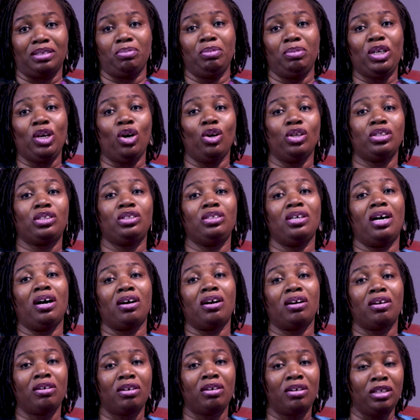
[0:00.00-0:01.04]
because
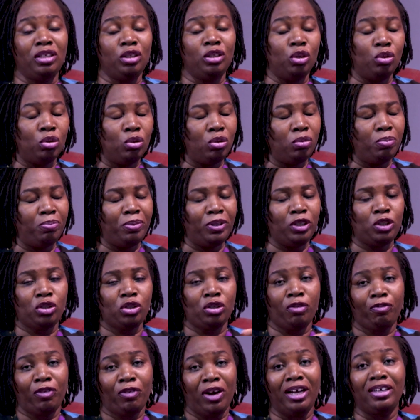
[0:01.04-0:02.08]
you'll be
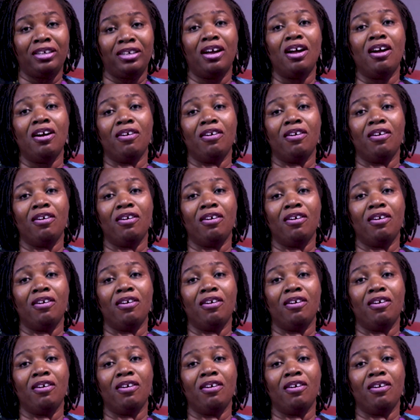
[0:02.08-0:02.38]
chauffeured